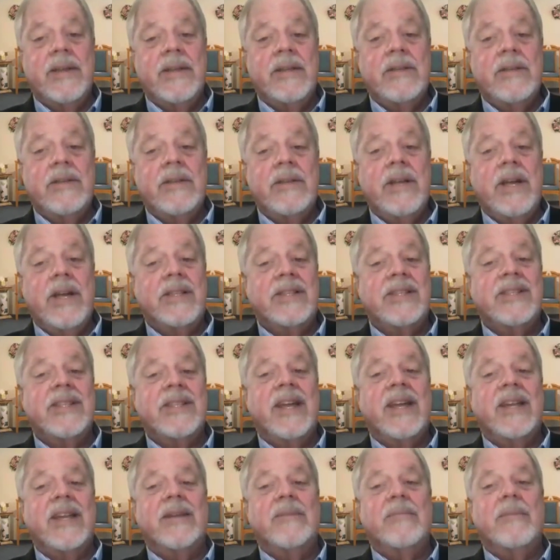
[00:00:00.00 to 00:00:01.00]
Do not
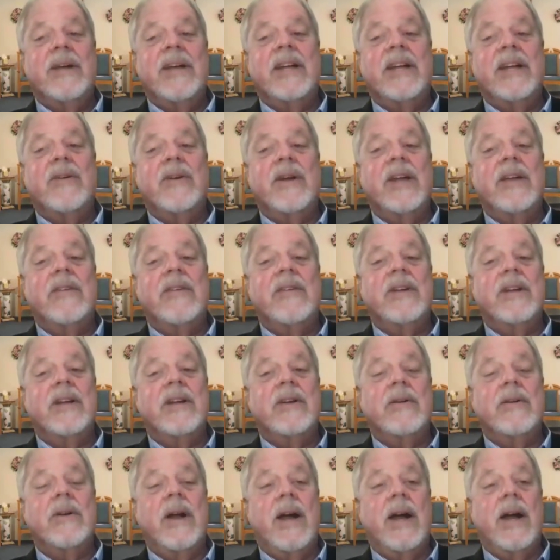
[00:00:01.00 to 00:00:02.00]
stand at my grave and
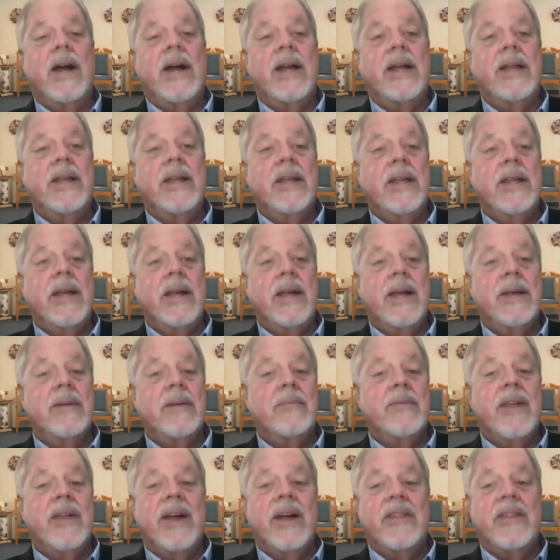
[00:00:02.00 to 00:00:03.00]
cry. I
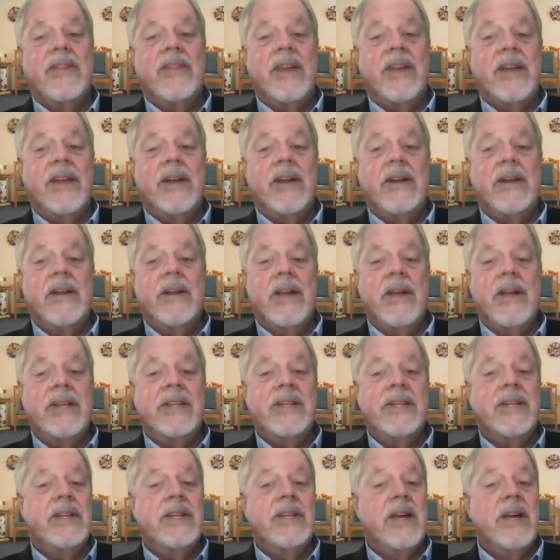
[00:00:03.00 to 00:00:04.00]
am not there. I
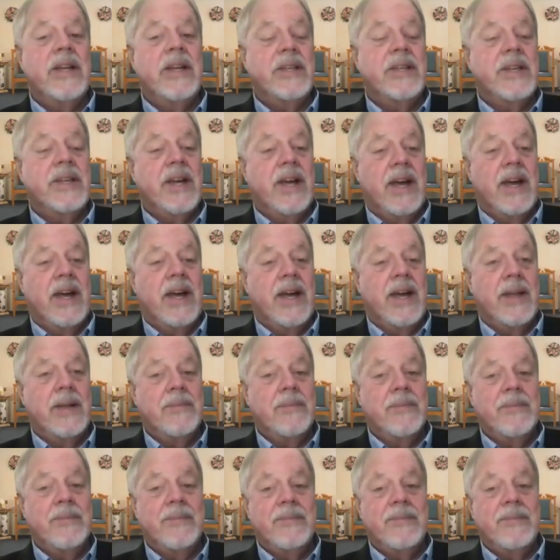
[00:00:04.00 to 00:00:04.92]
did not die.